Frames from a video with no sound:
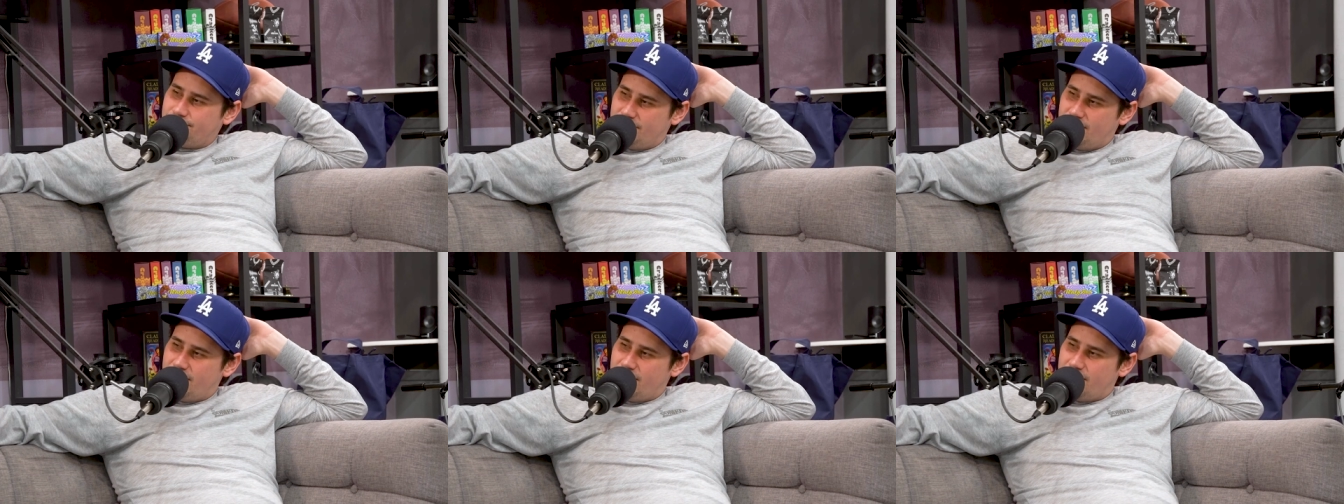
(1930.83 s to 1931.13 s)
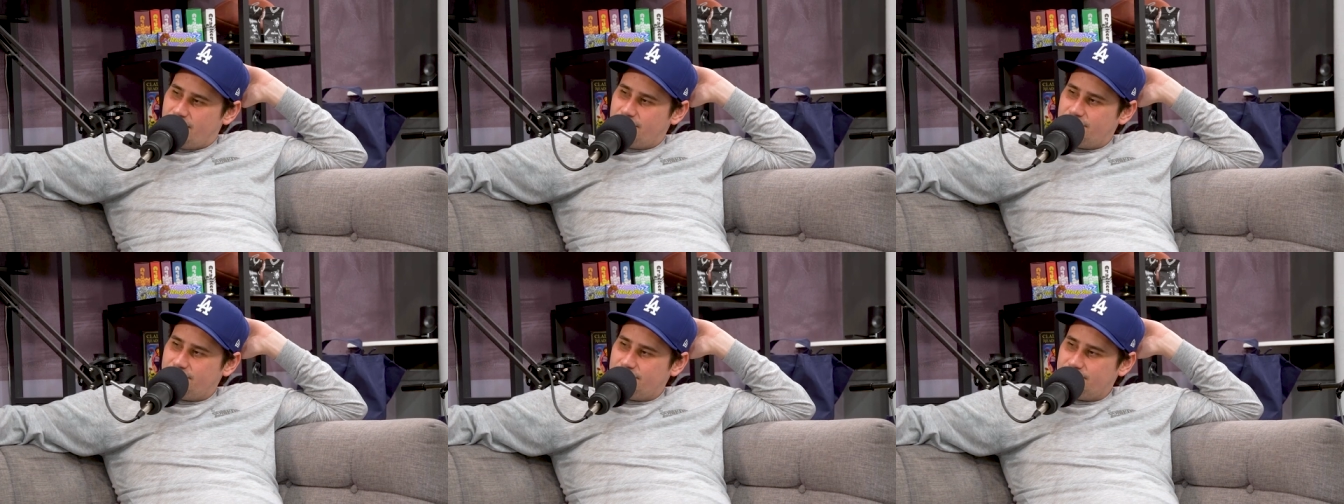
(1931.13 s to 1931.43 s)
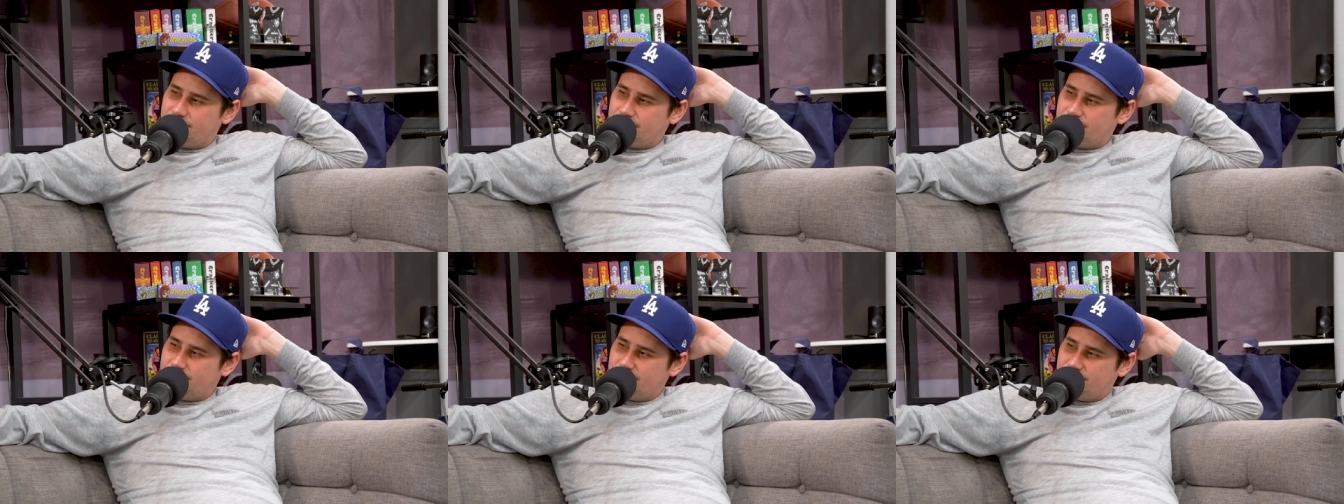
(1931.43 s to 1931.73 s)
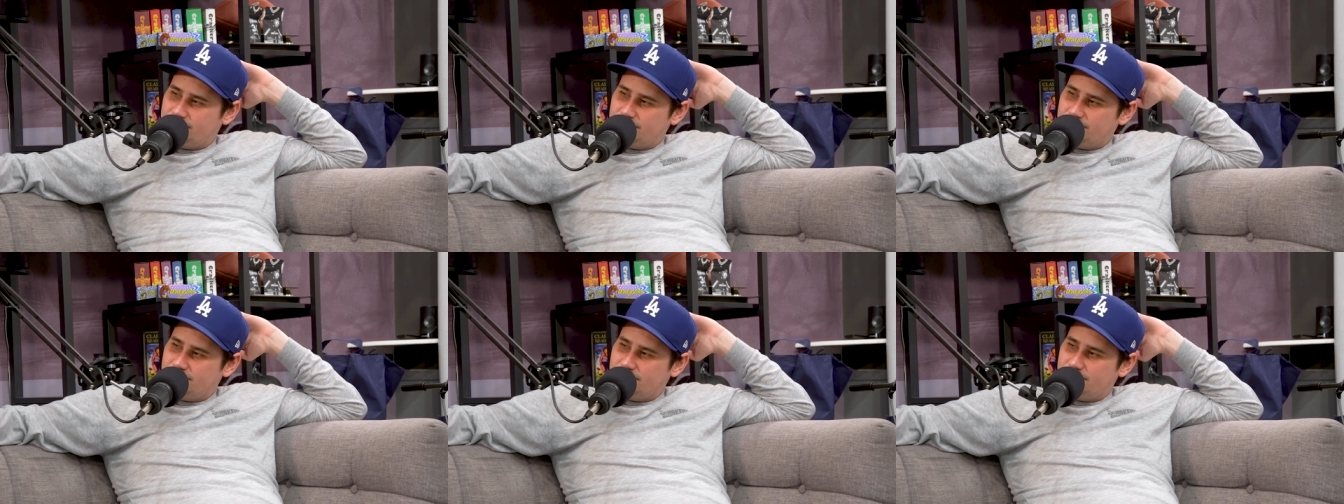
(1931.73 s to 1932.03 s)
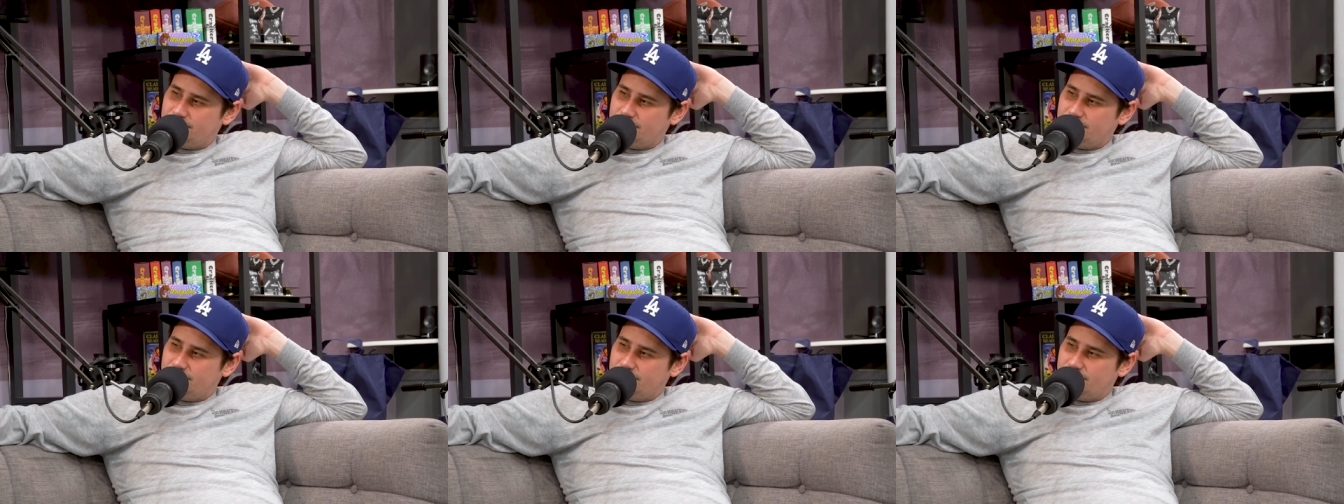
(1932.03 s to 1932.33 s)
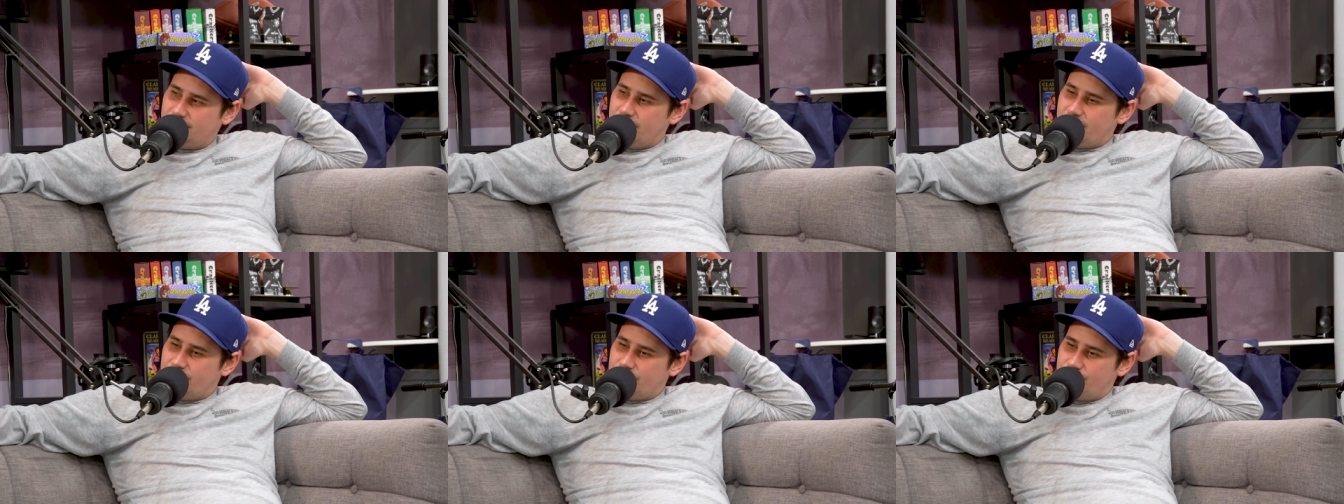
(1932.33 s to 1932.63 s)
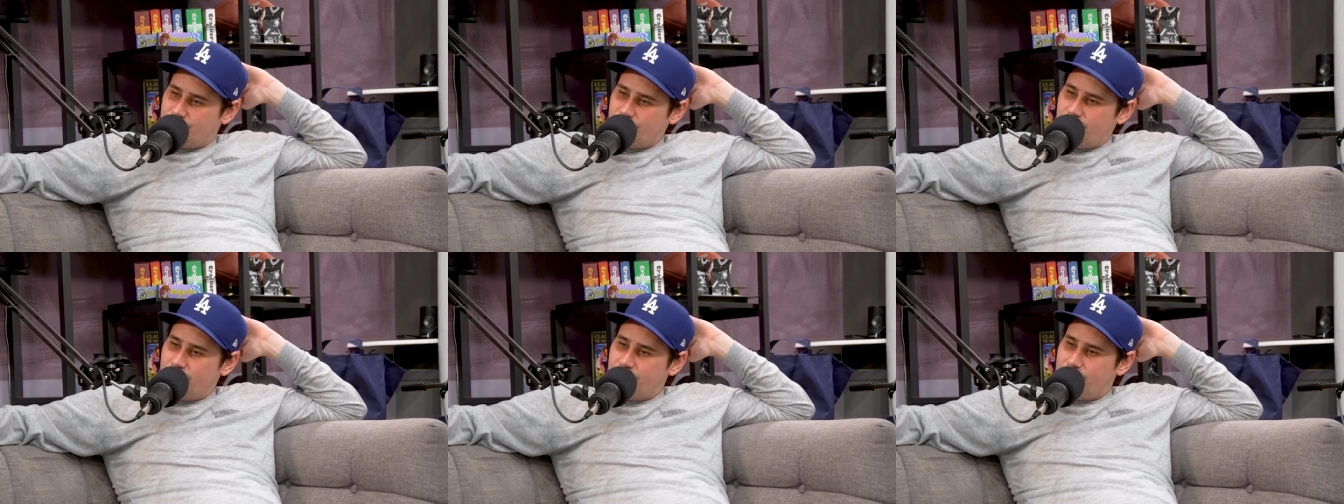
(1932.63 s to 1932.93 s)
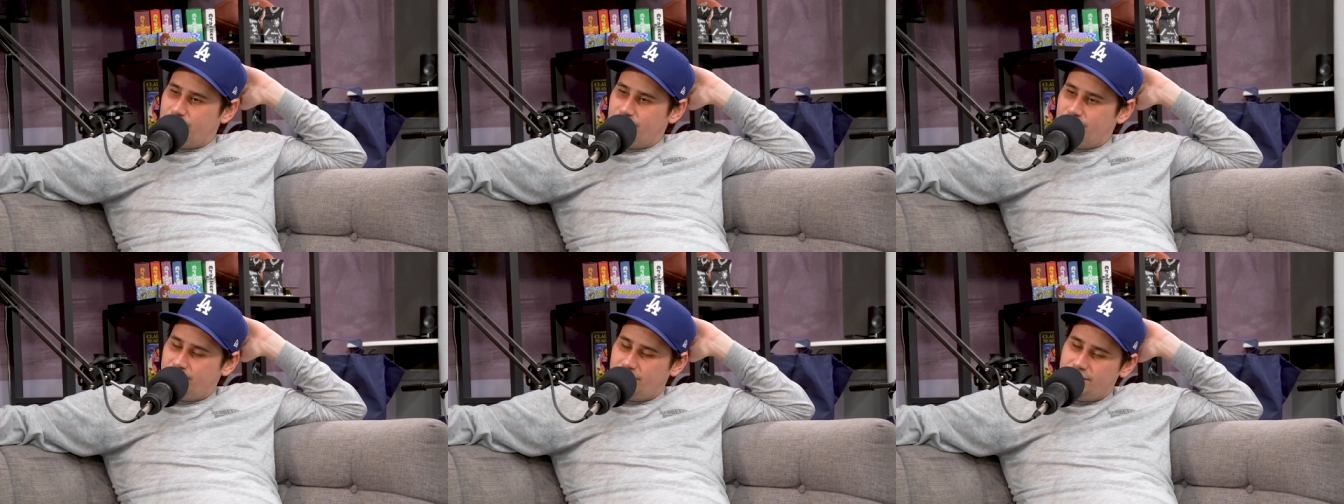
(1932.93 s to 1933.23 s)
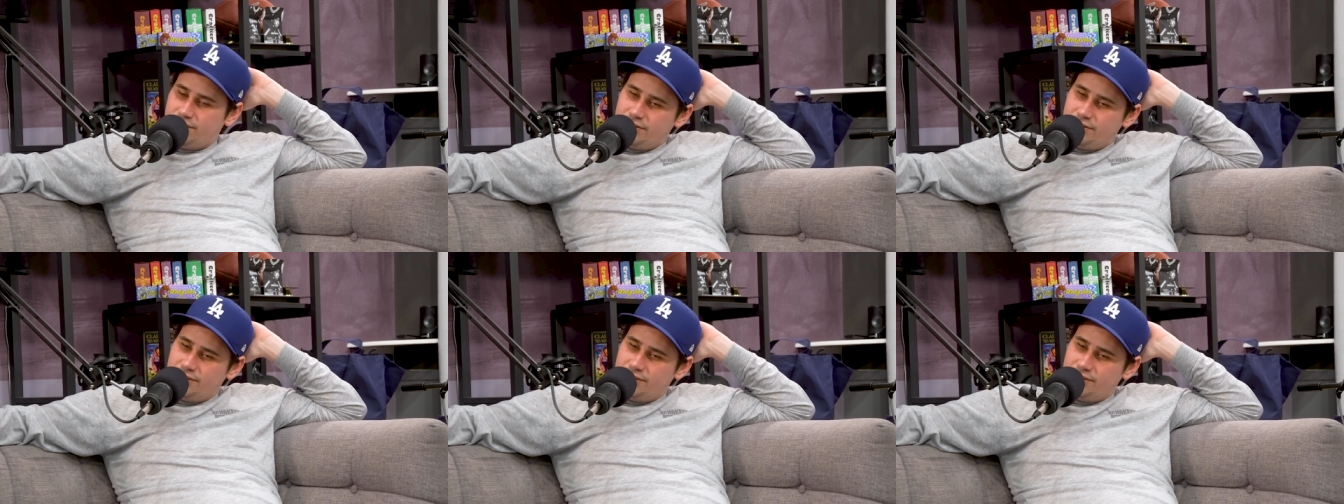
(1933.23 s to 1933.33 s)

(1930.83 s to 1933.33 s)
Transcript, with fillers: Yeah, yeah, but, it should.